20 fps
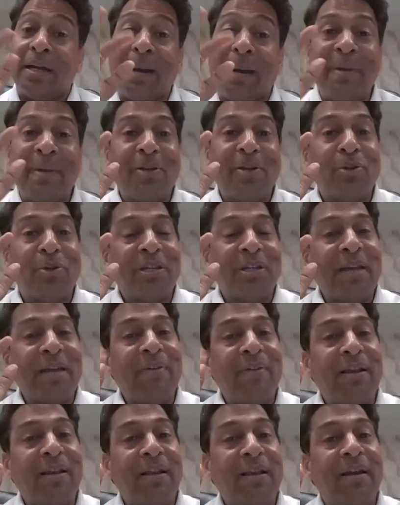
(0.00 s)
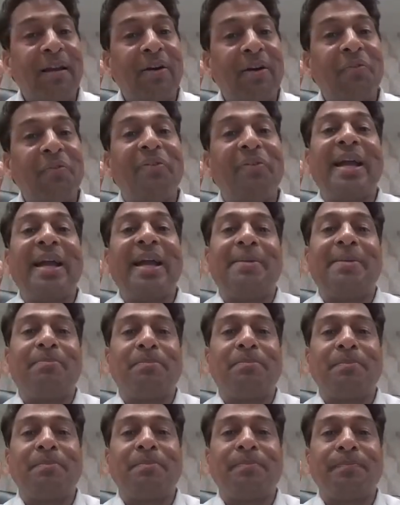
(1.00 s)
Coming to table 5,
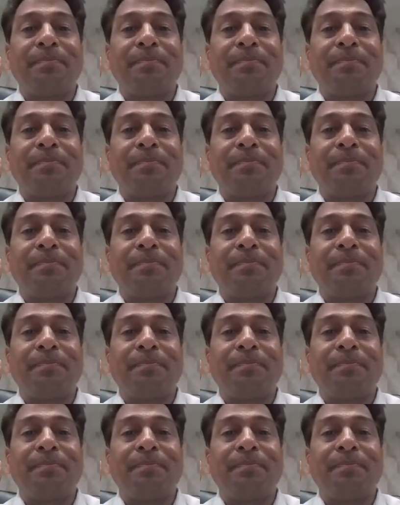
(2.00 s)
